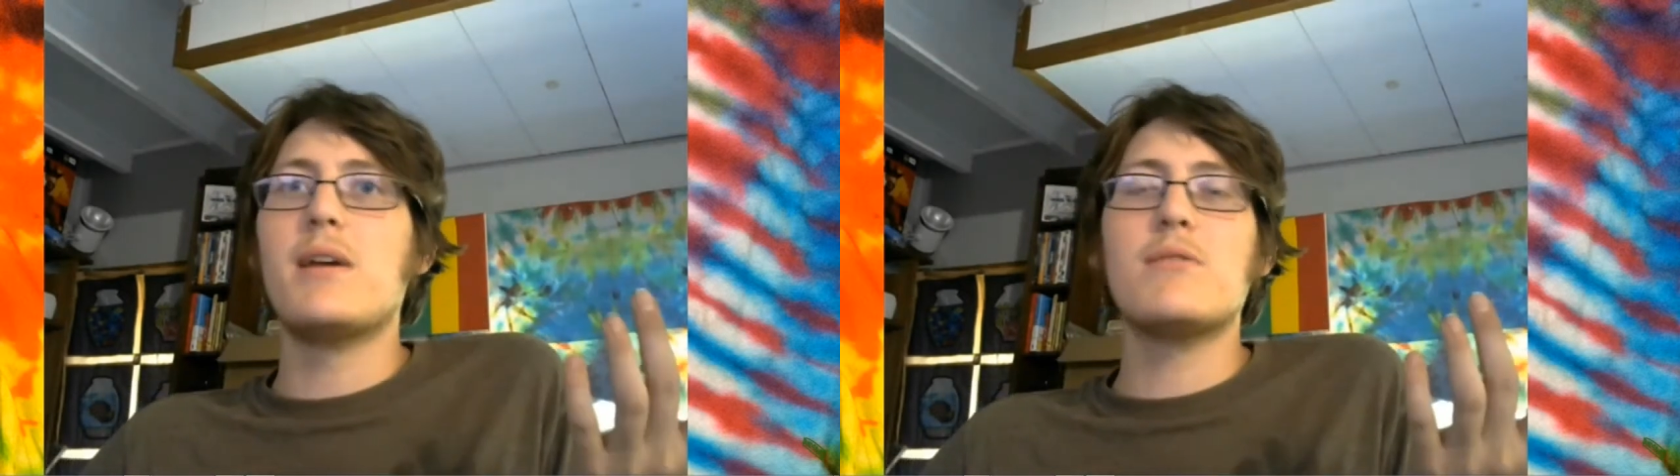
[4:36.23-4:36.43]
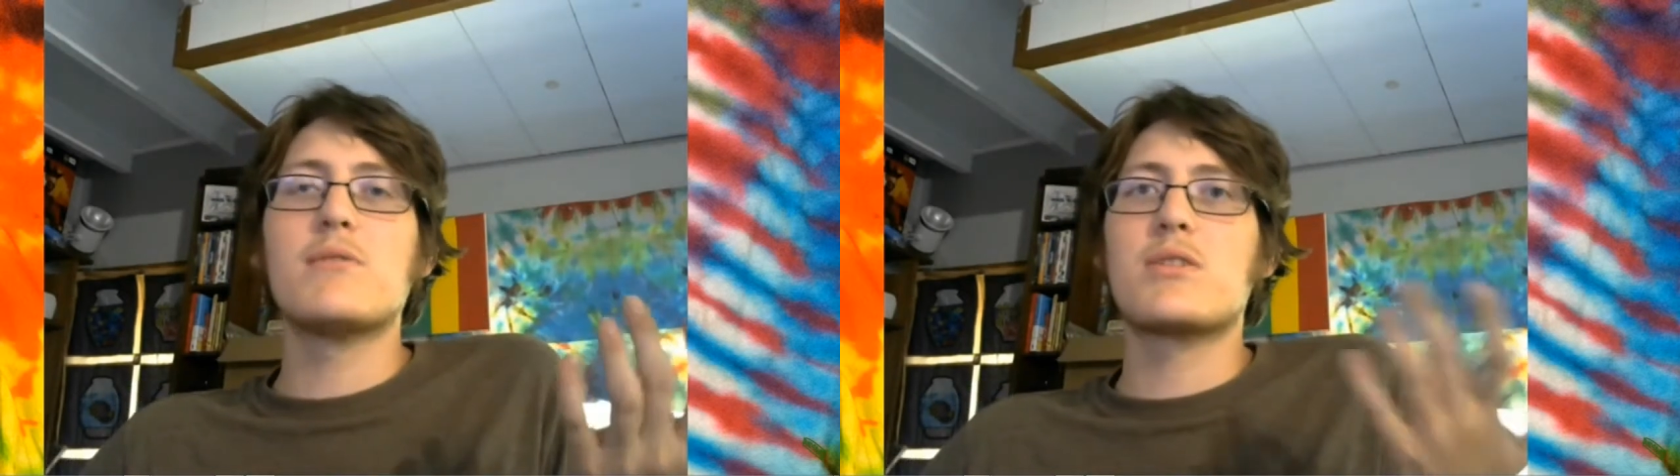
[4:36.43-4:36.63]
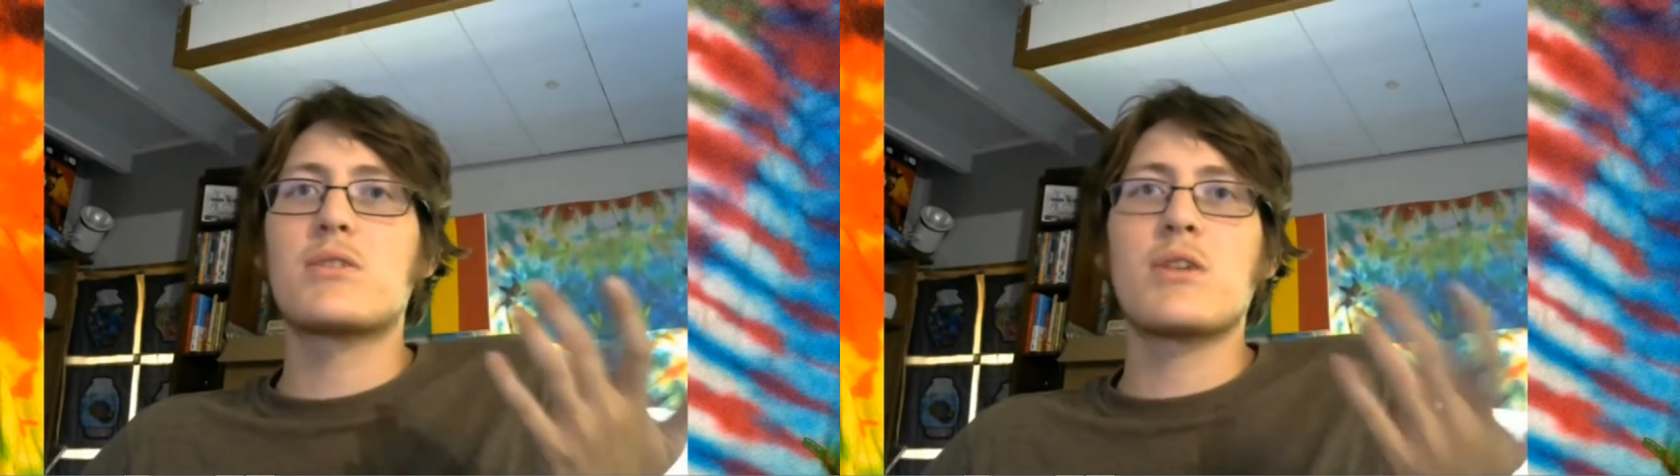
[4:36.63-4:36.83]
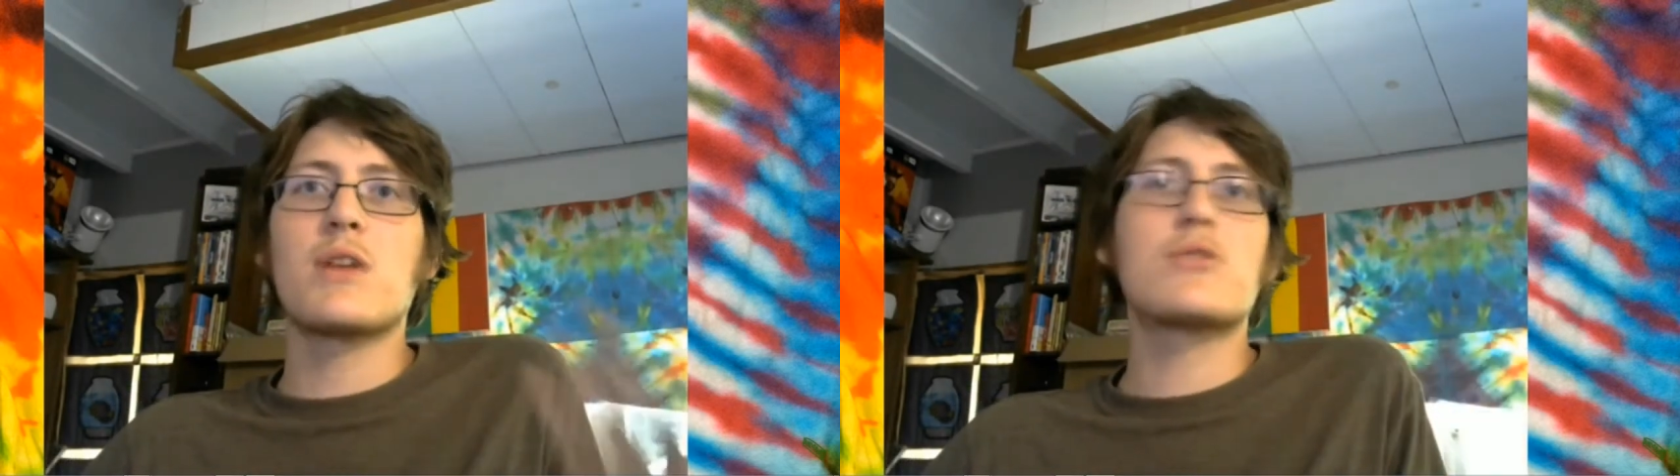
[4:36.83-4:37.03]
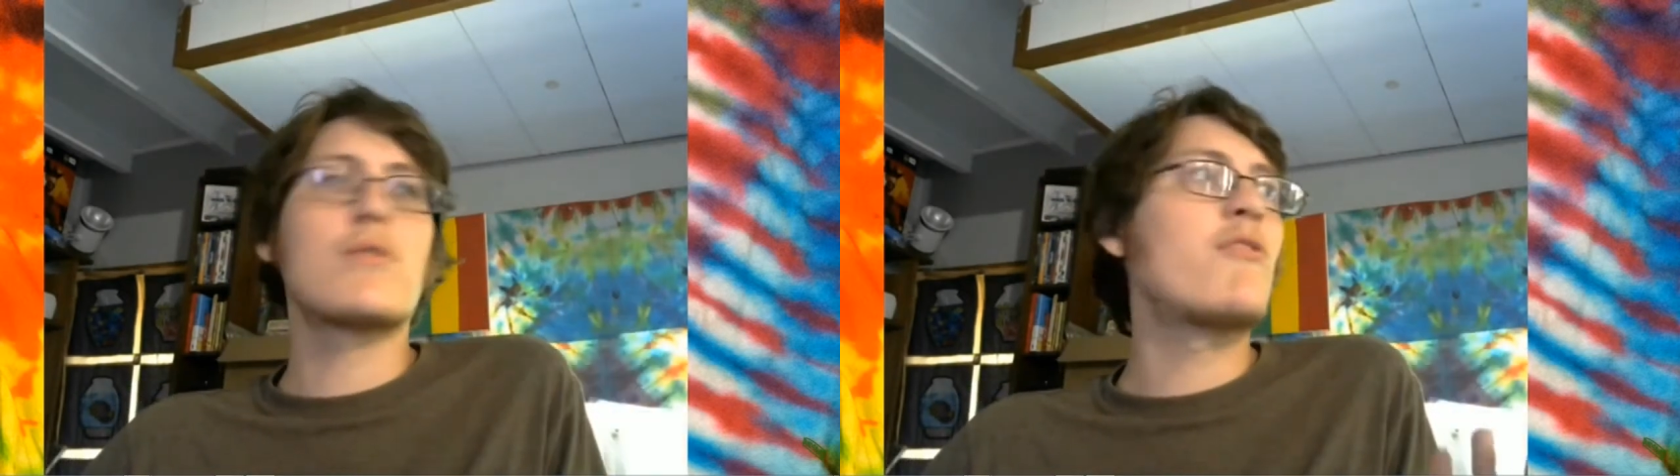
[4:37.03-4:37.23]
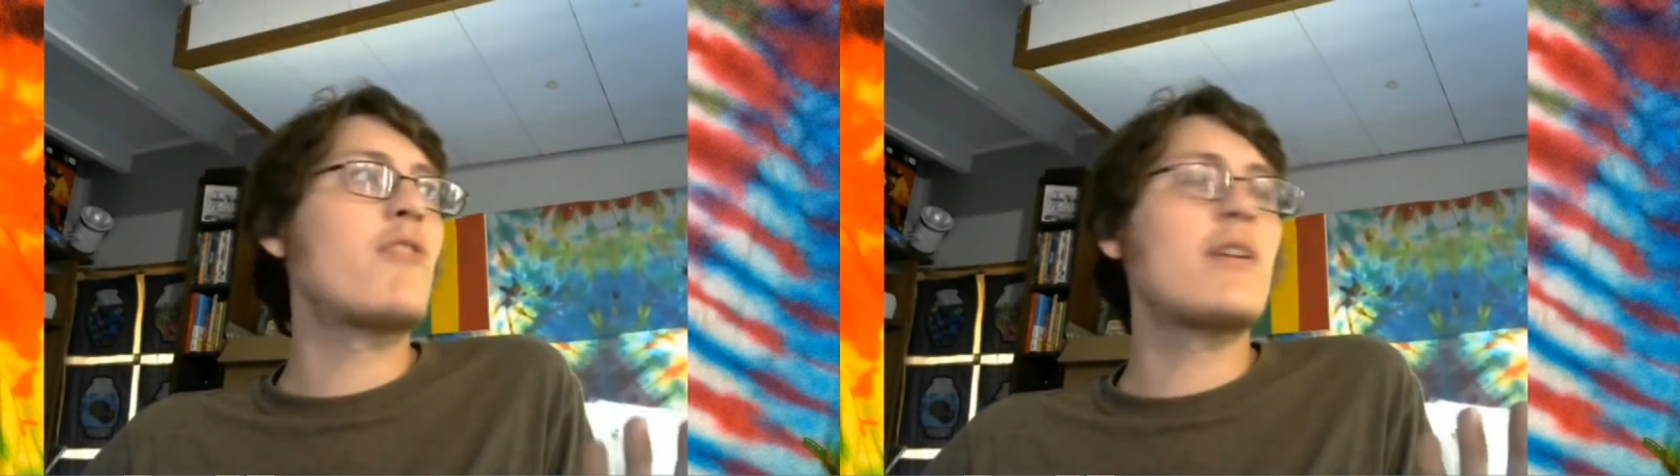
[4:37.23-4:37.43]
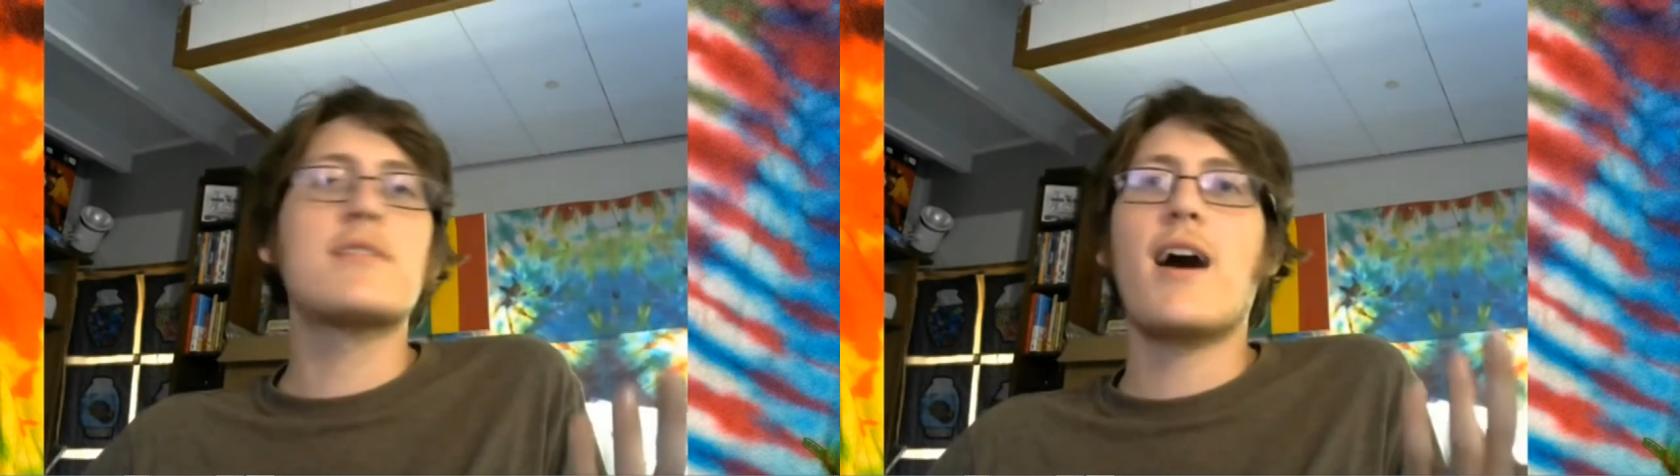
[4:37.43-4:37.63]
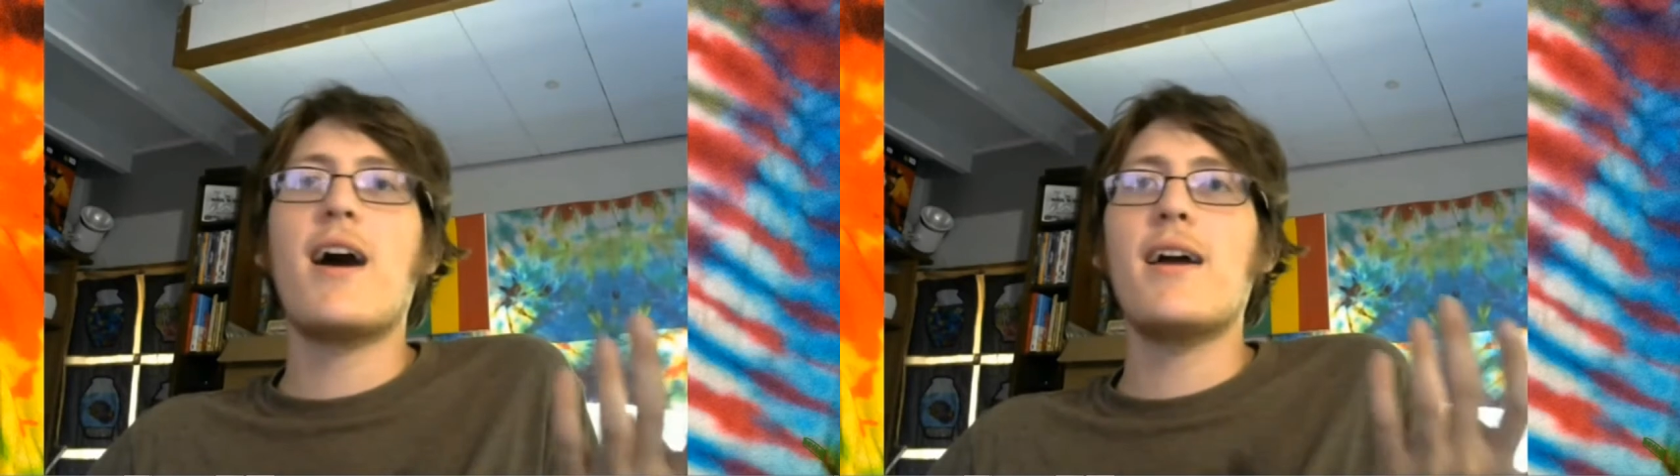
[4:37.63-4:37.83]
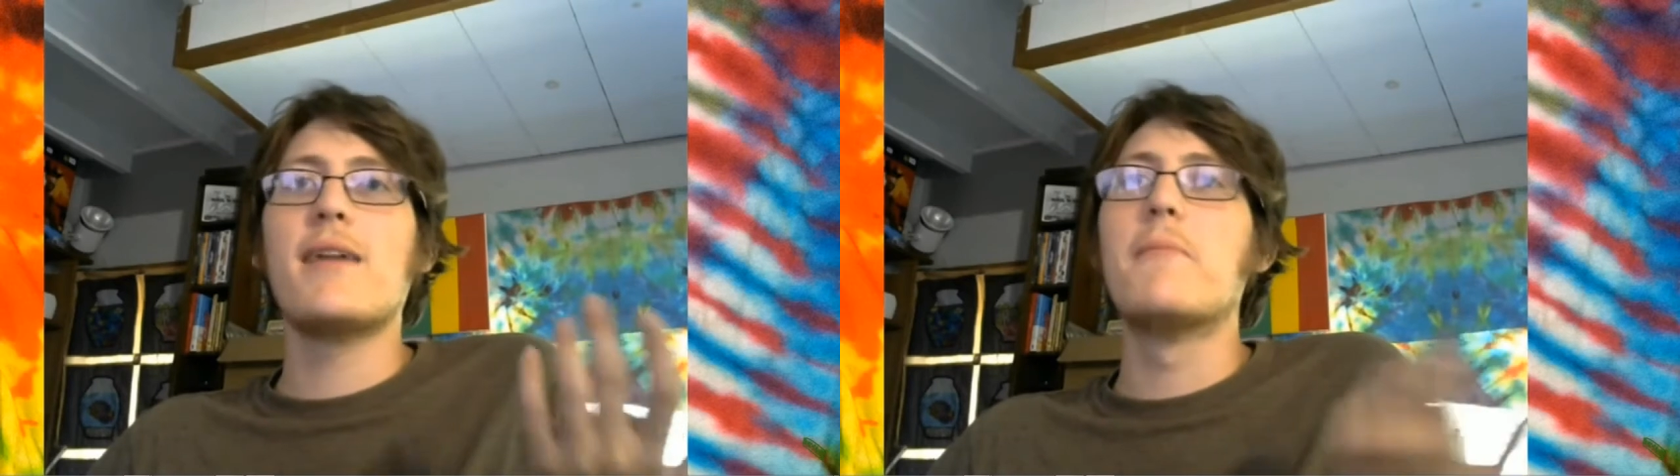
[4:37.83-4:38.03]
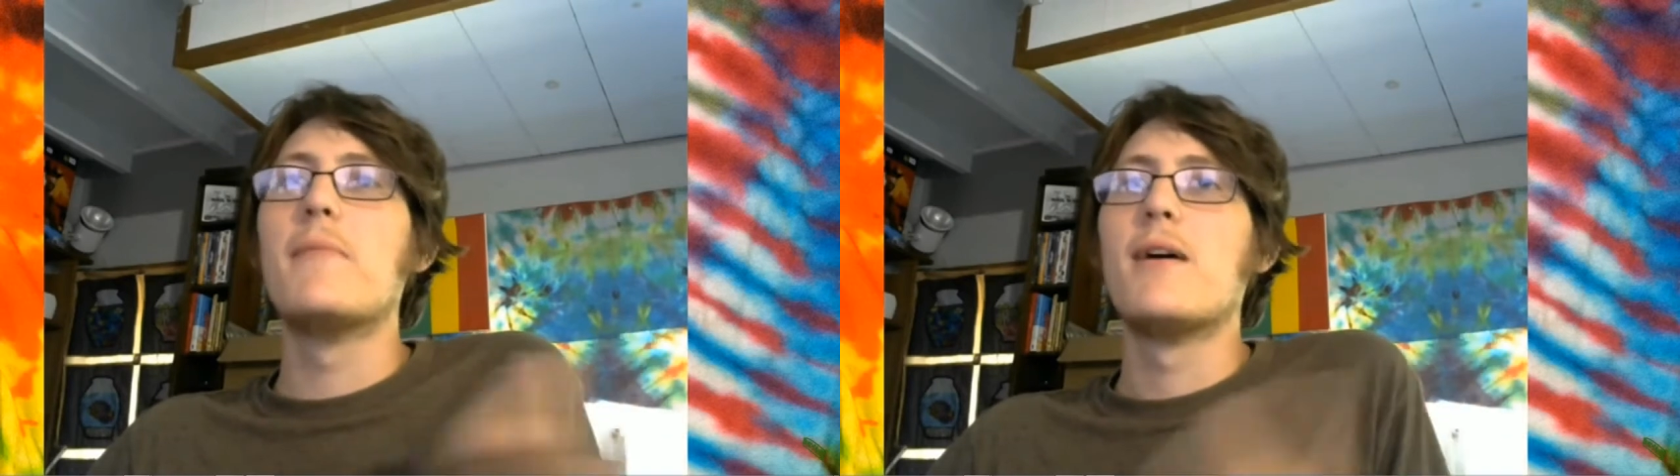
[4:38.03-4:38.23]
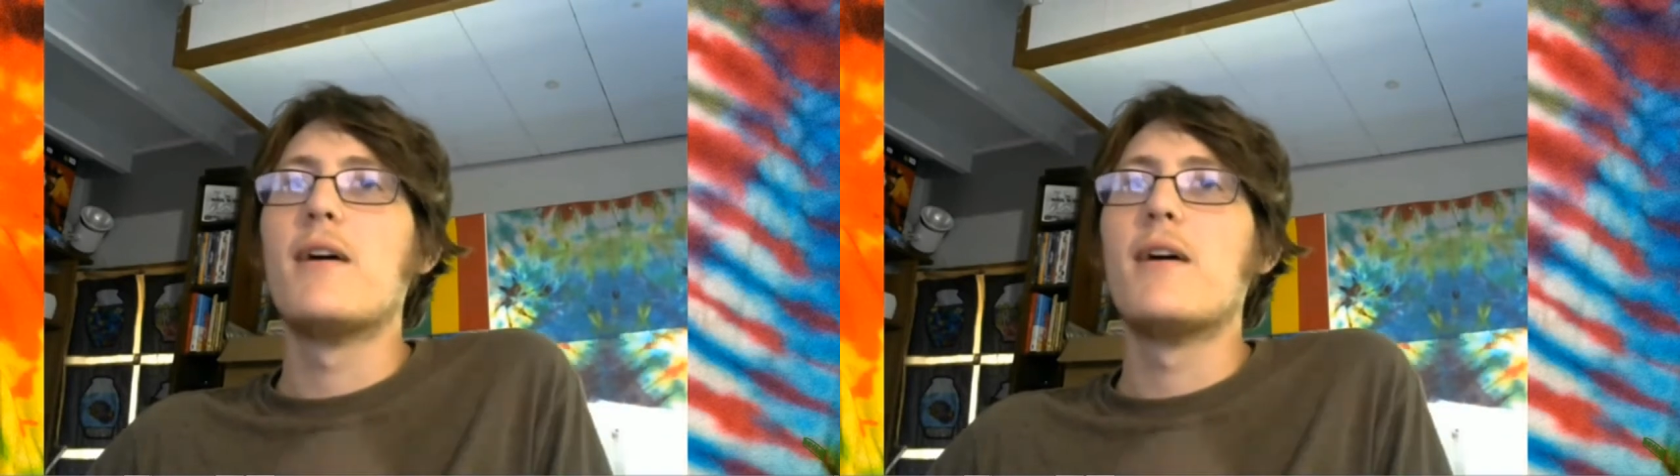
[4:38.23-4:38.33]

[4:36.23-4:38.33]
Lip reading: It was such a fun time.